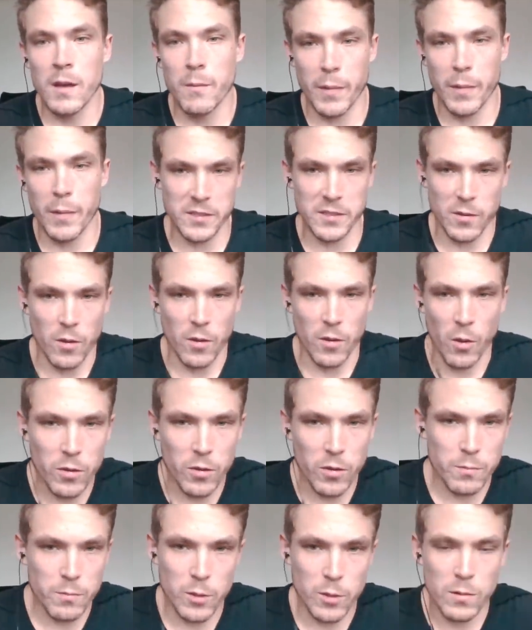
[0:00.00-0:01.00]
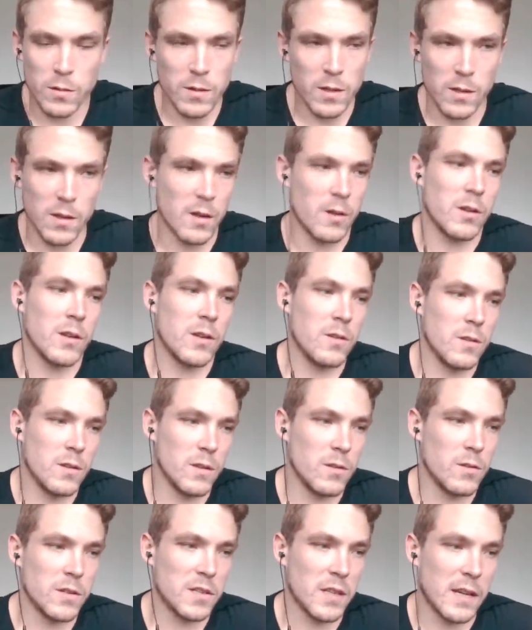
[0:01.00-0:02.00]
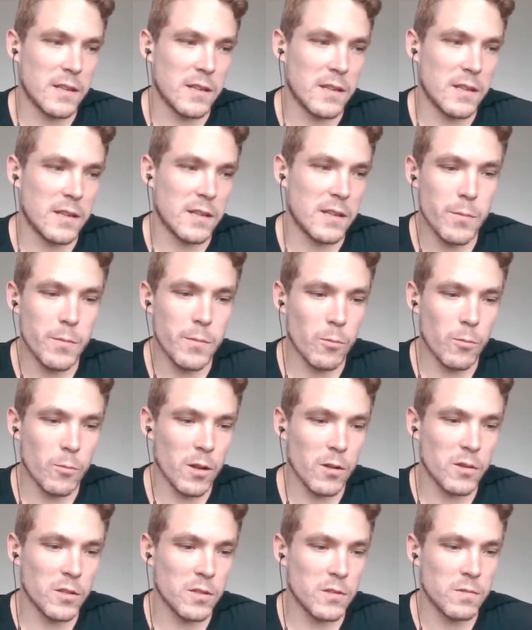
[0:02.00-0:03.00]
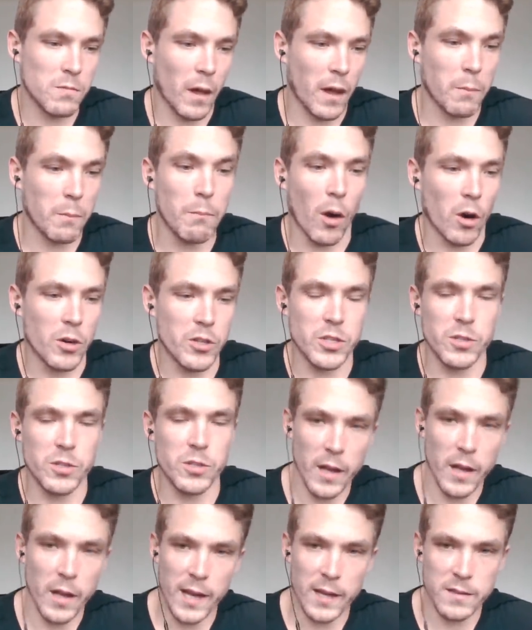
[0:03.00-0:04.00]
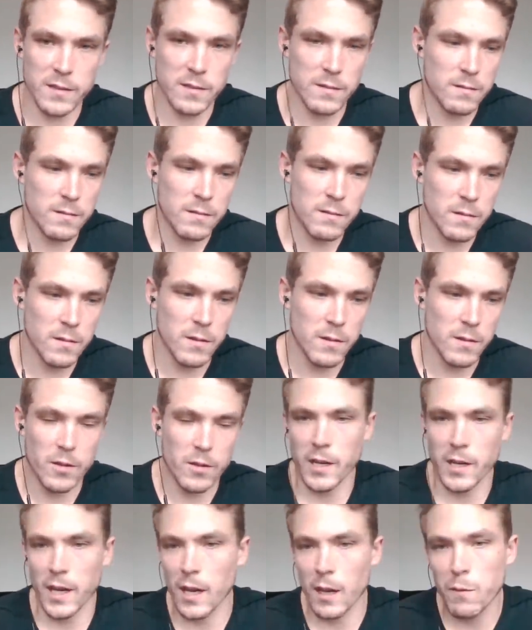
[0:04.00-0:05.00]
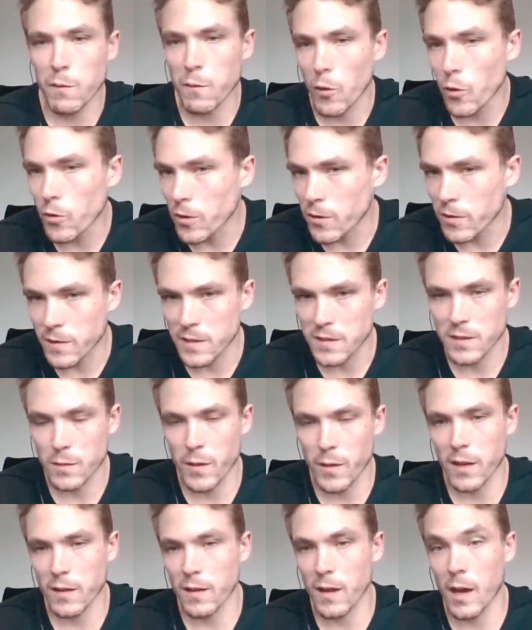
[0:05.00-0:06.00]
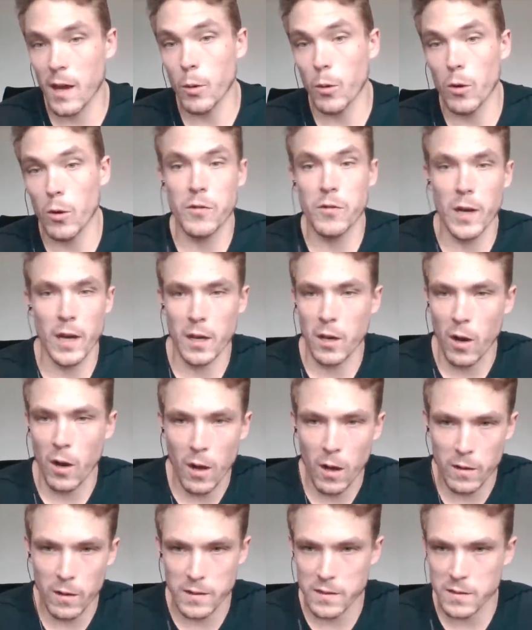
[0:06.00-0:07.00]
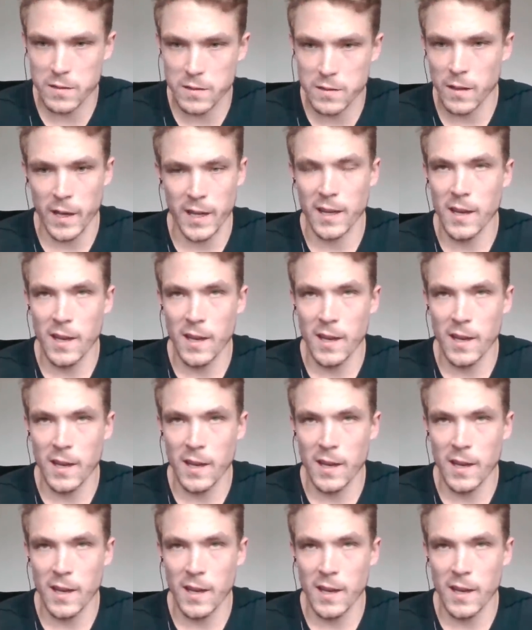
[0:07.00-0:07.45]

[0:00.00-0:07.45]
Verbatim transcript: Because in Hold'em, you you know you you decide to three bet one of those like marginal hands, and you're going to get a fold a decent amount of time. Or if you get called, it's like